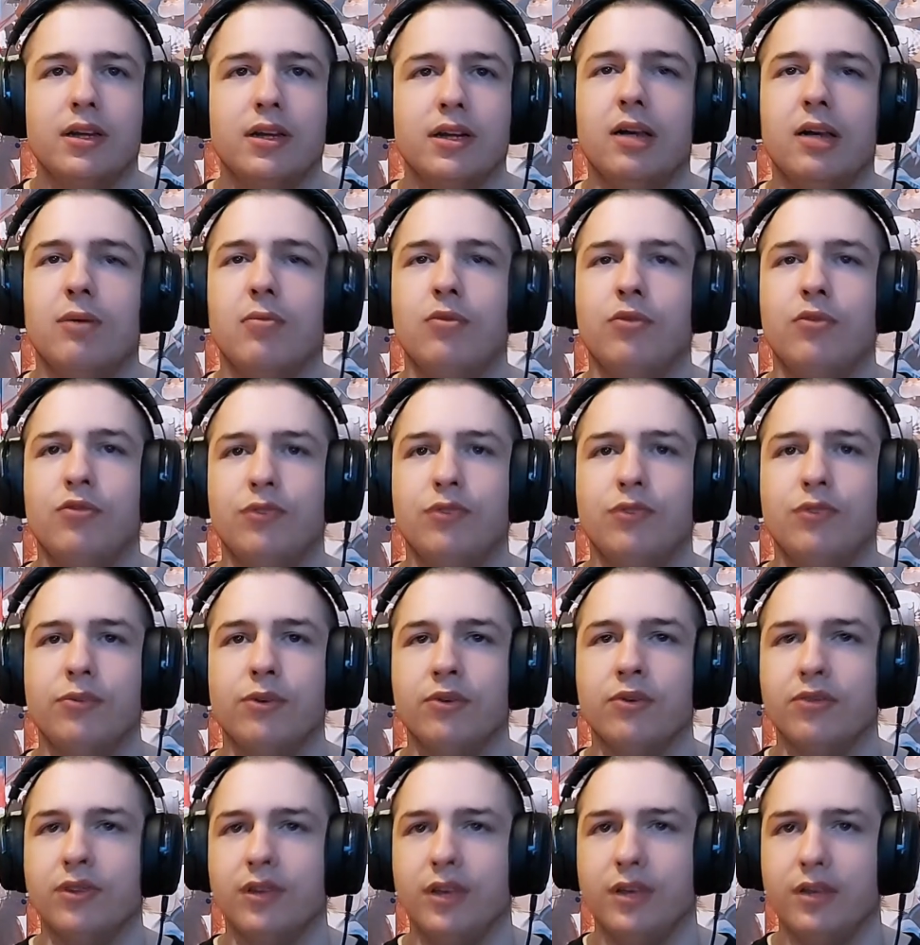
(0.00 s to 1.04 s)
Blue, trust
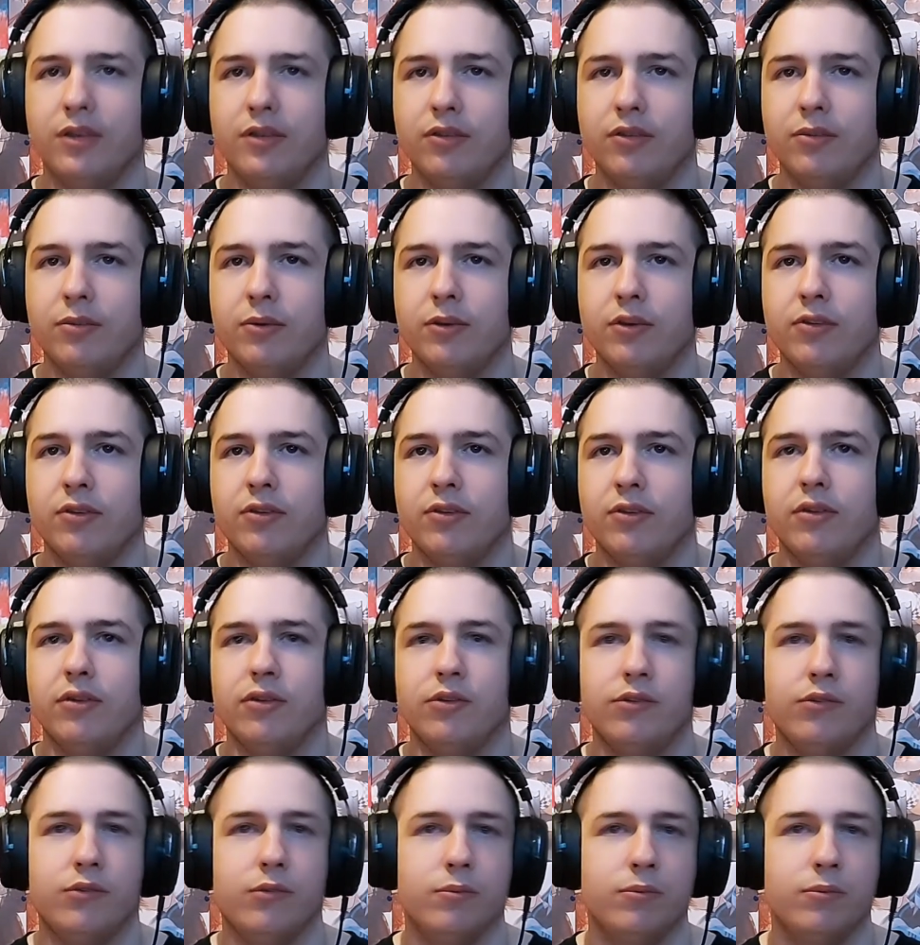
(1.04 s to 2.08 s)
Walsy, this is the best in
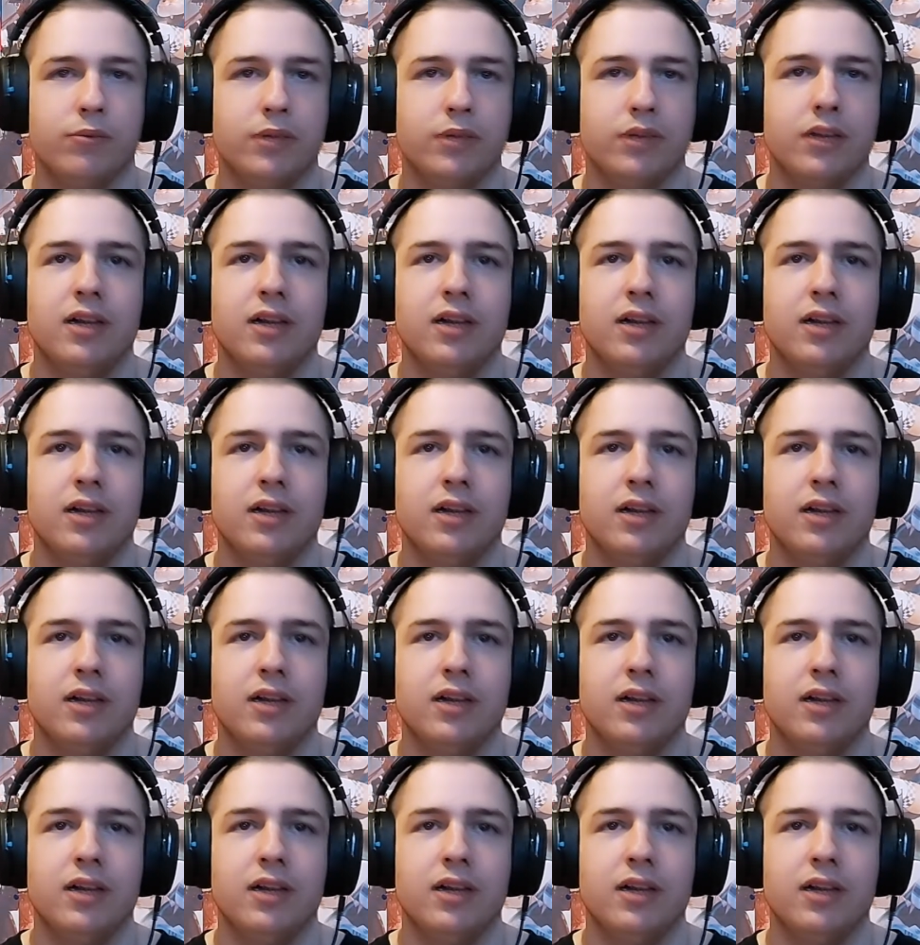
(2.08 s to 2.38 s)
others. Nope.